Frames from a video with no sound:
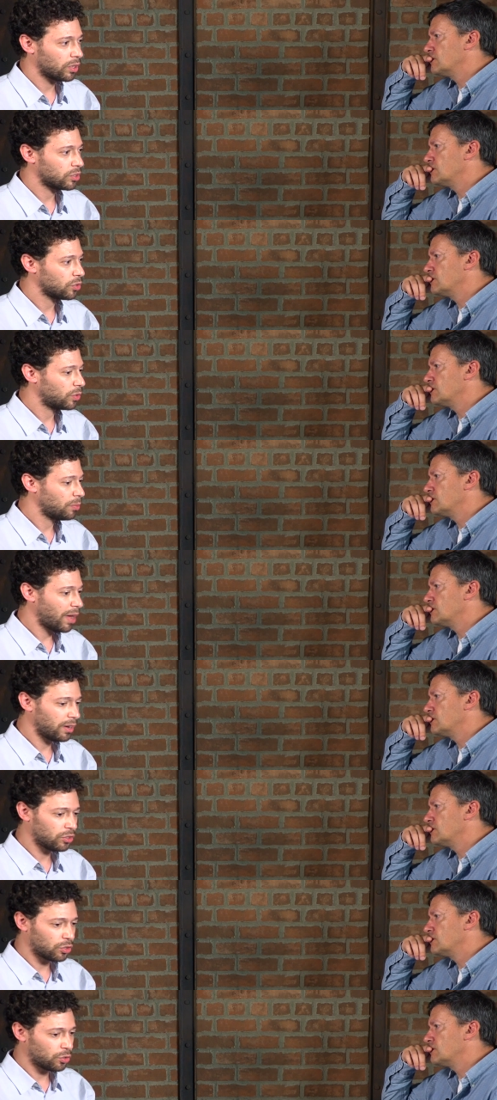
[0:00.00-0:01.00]
Speaker 1: okay, so he
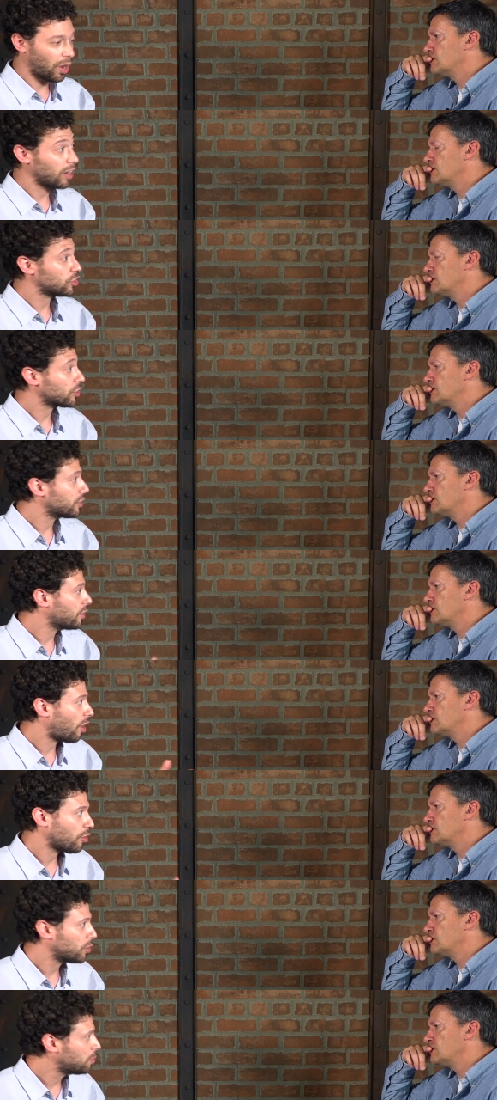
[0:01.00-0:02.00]
managed to hijack an
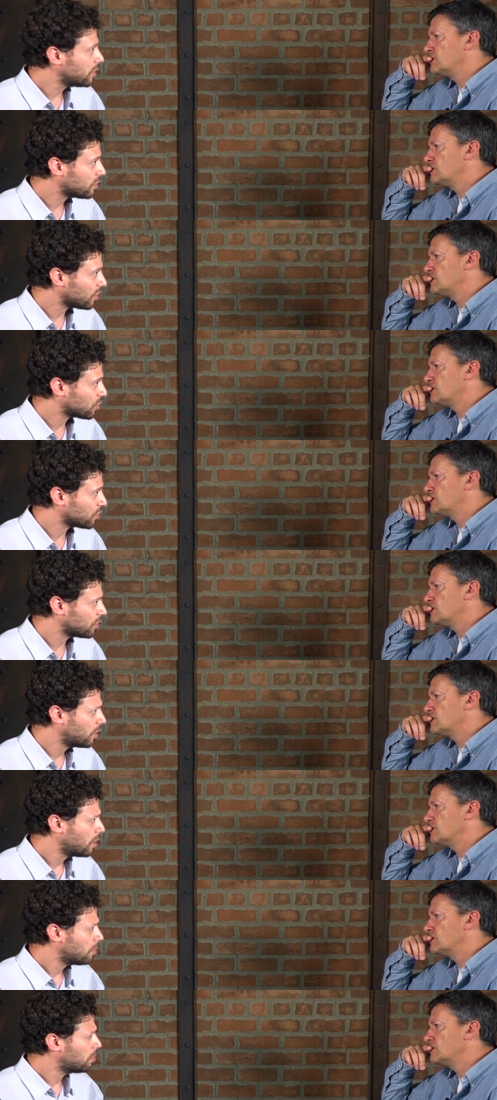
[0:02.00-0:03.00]
RDP session.
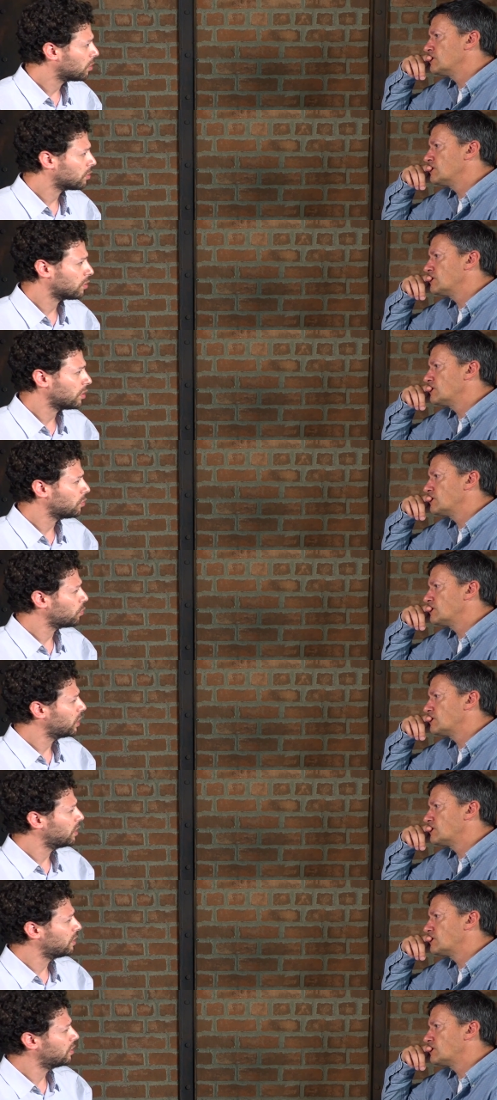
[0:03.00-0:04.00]
But didn't
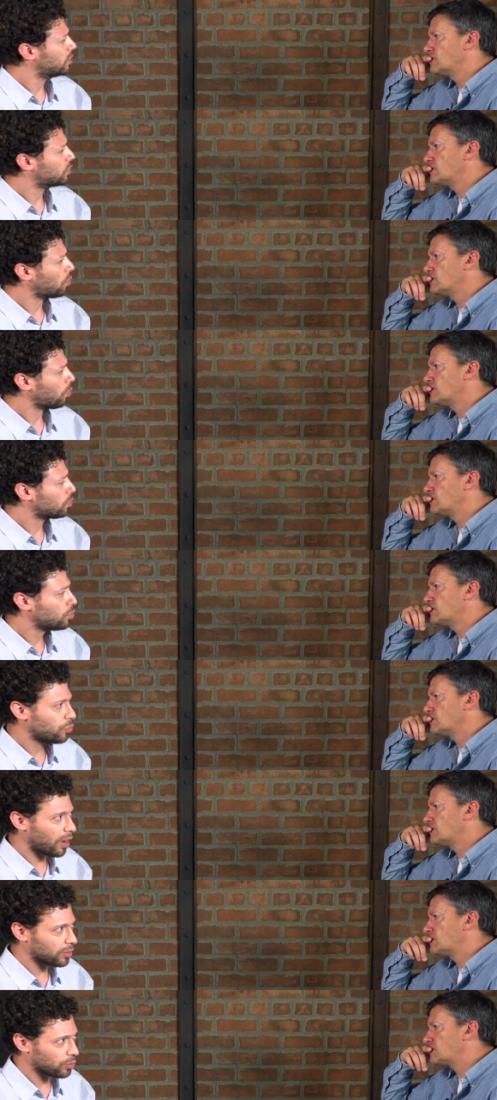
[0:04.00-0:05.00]
we install
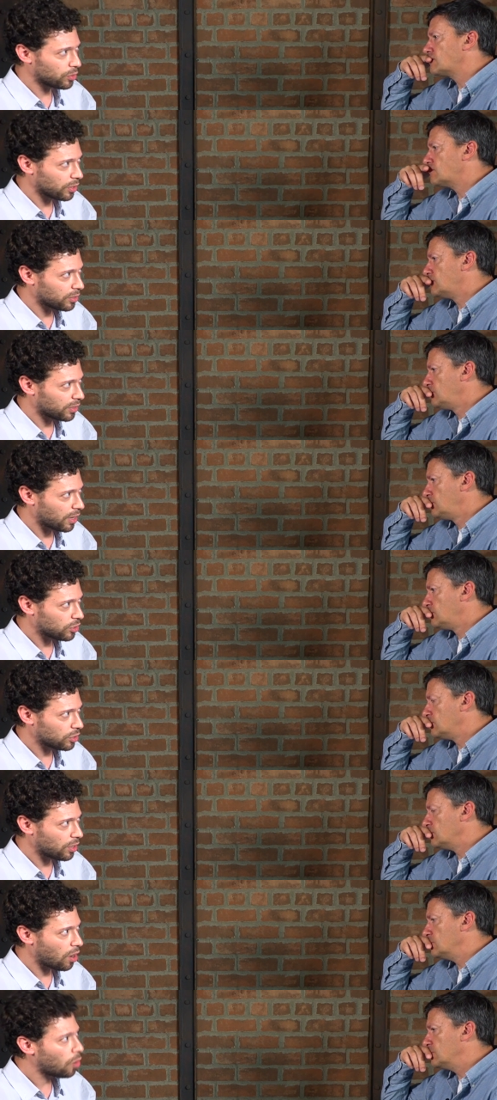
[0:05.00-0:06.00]
two-factor
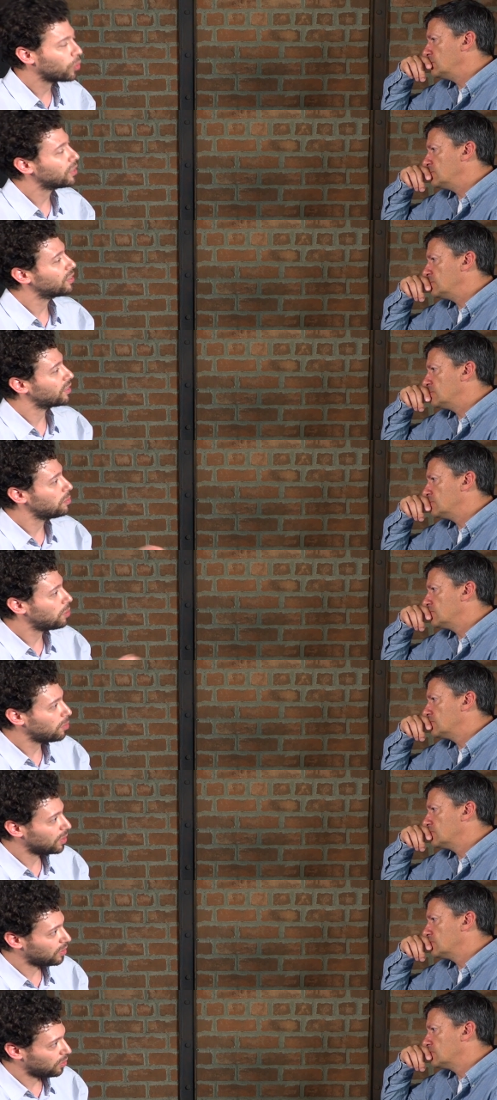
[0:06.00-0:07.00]
authentication? Oh, we didn't
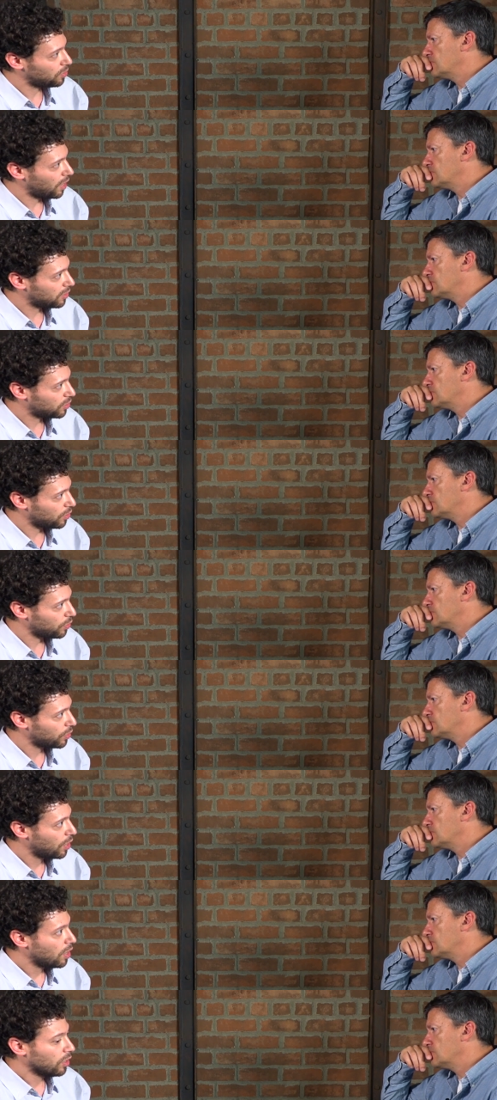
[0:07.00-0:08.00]
implement it on that
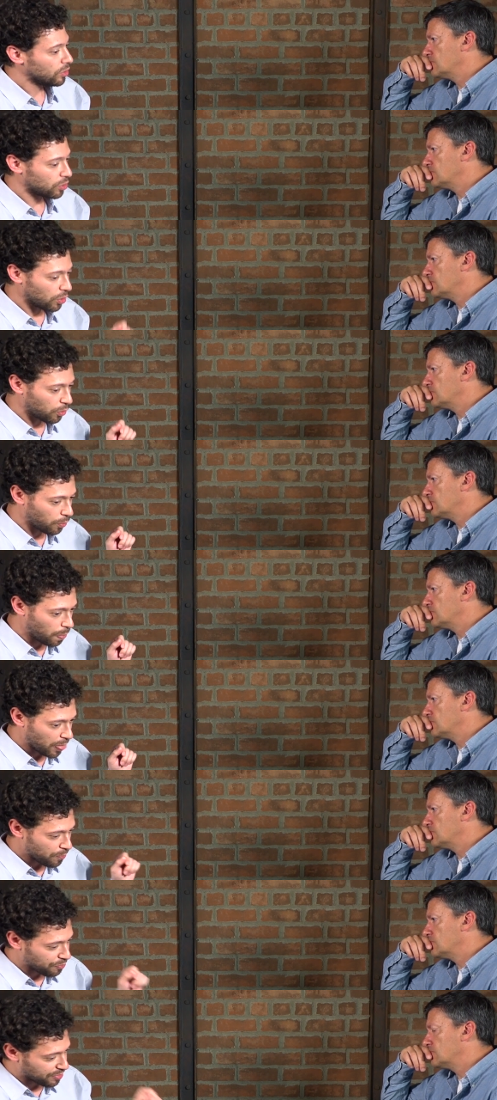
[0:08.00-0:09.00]
server. So
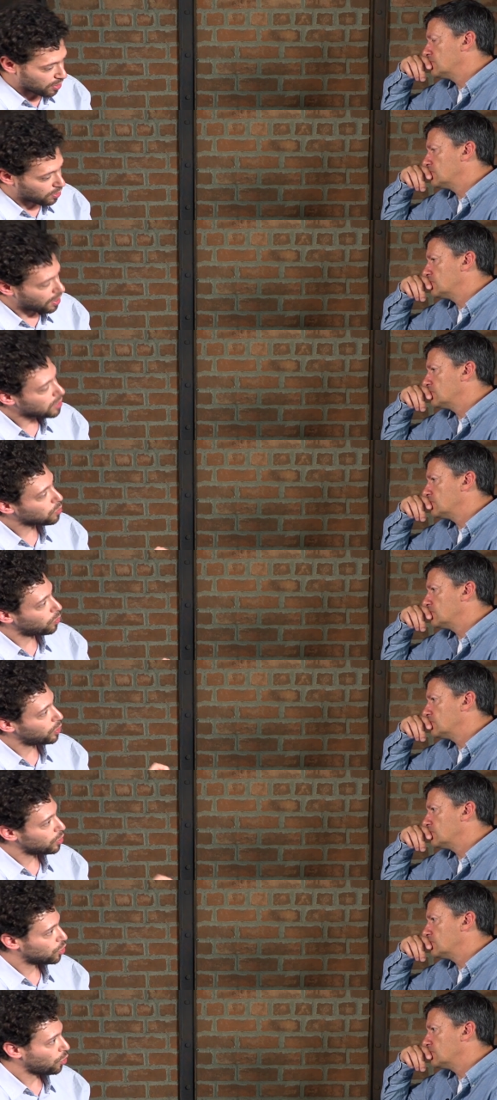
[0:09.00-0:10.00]
that's what
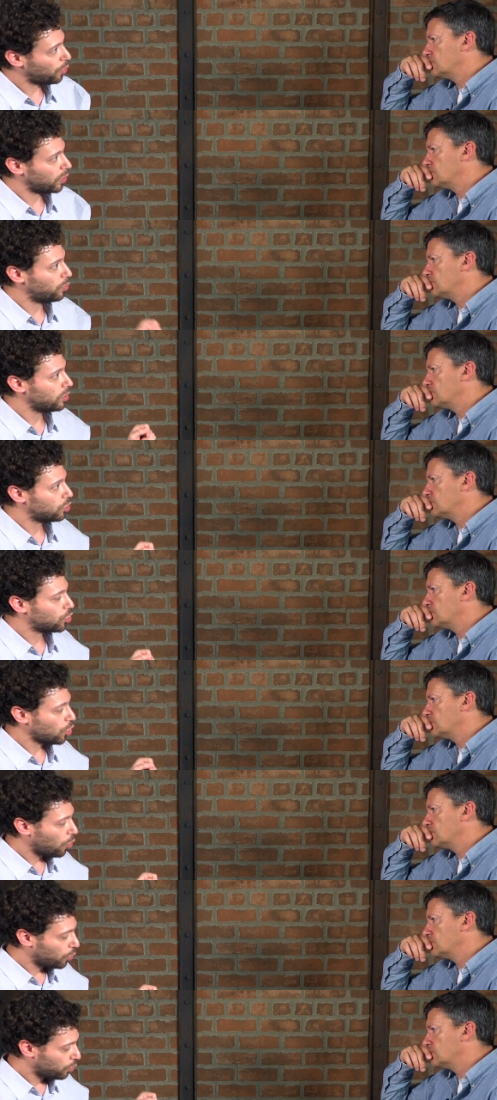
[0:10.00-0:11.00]
we're showing. We'll
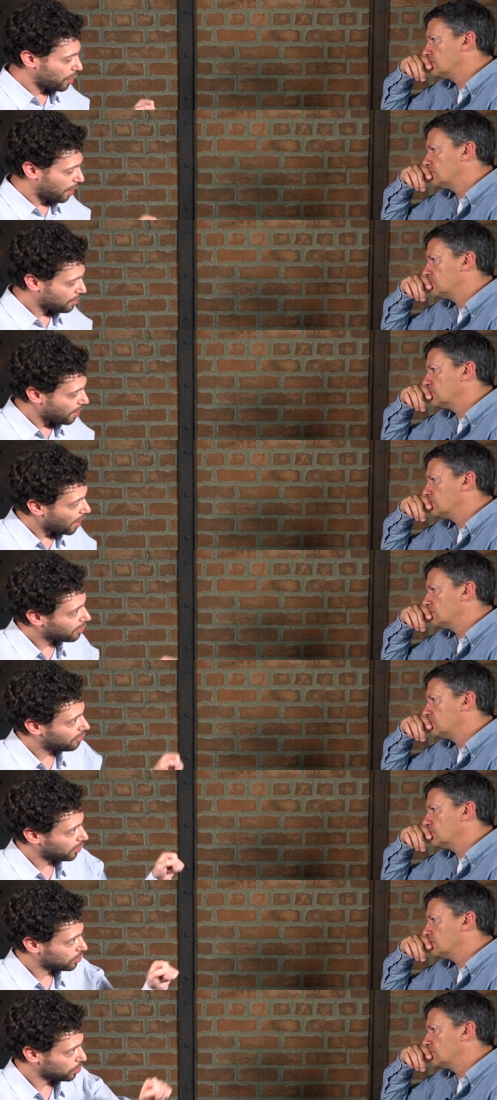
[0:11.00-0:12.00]
show you the attack
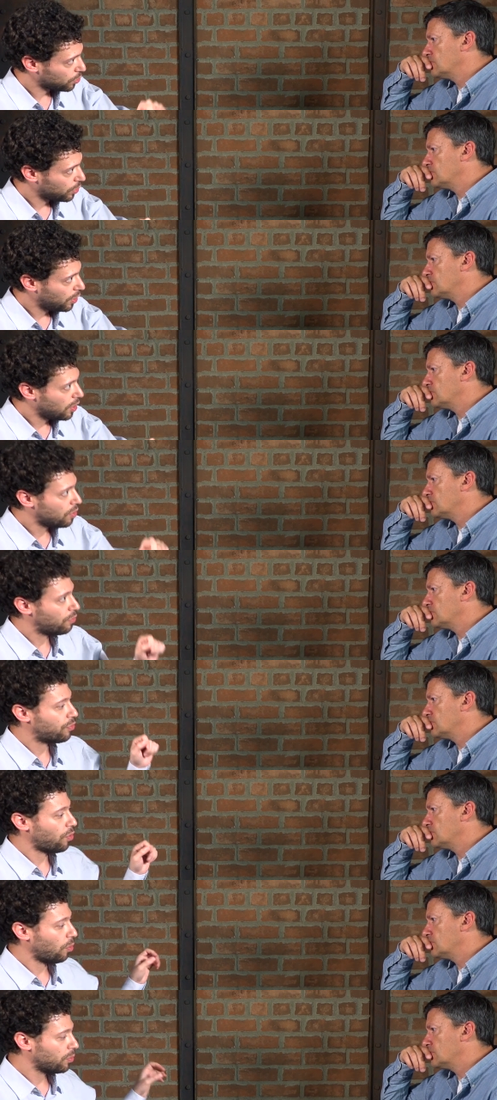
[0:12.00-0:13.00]
vector
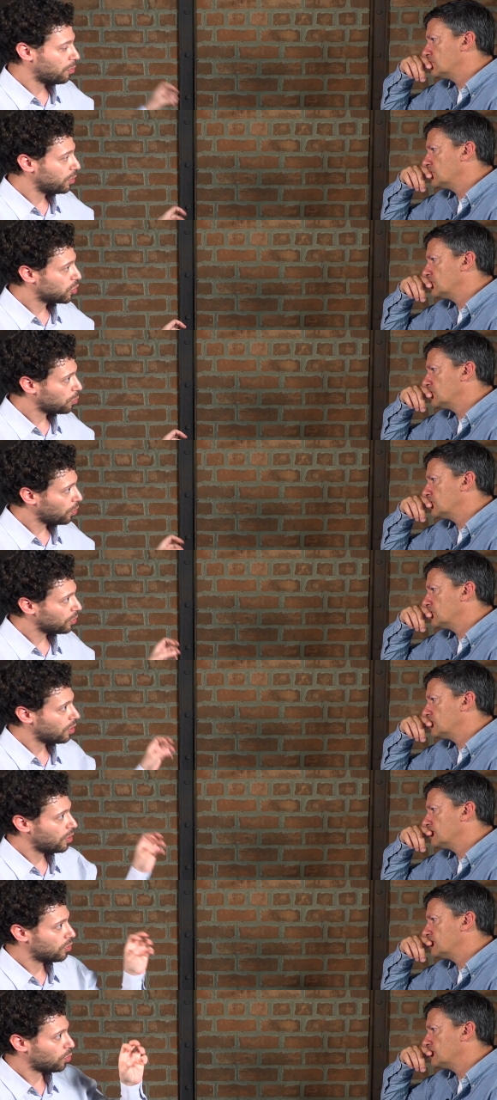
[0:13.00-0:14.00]
from the breach
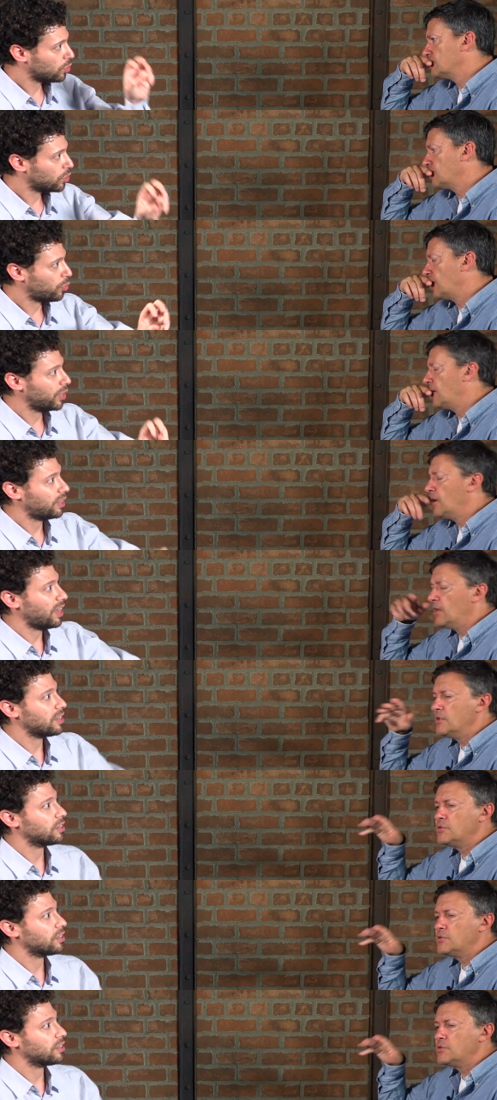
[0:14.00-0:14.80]
point towards the critical